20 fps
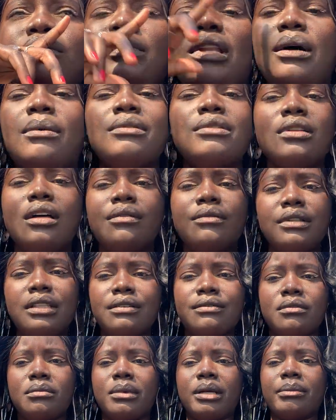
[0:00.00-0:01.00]
was not
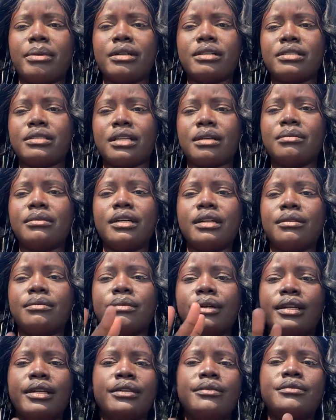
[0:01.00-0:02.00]
living with my parents. I'm like,
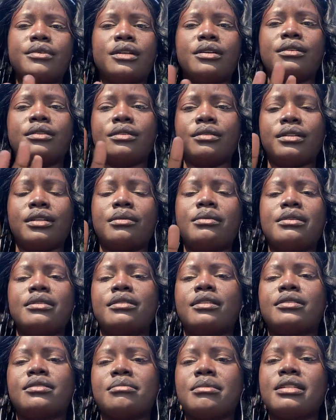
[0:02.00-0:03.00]
wait, no, that
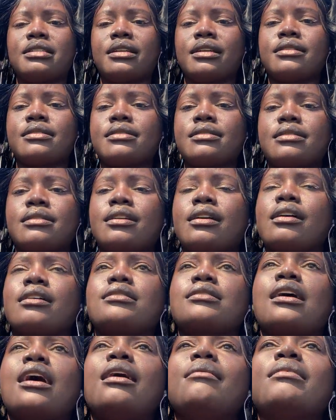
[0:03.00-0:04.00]
doesn't make sense.
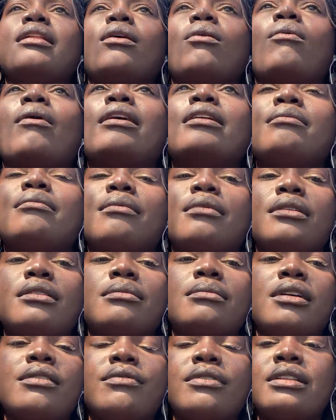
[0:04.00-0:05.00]
Cause I'm like, why
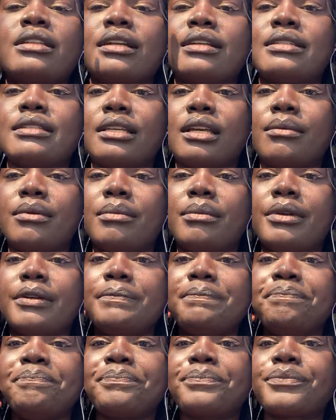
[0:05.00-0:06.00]
didn't my friend like stay with
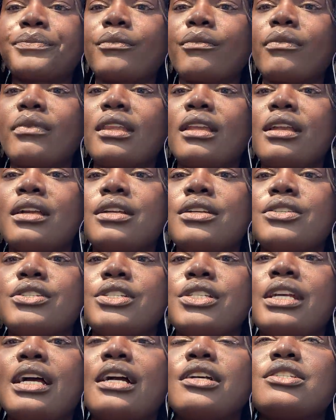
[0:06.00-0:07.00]
me?
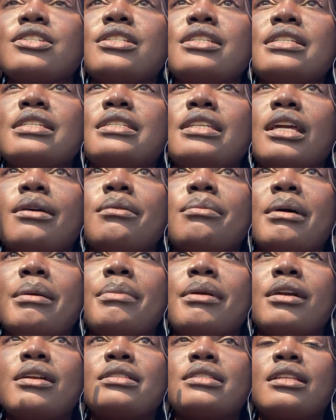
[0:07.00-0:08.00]
She actually stayed with my
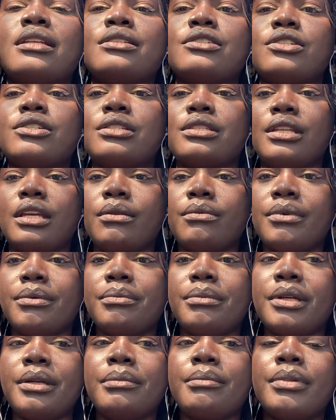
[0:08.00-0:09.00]
parents and then she stayed with
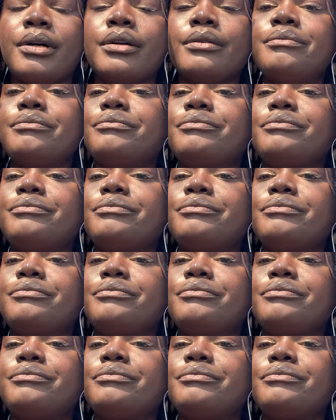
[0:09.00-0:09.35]
me, but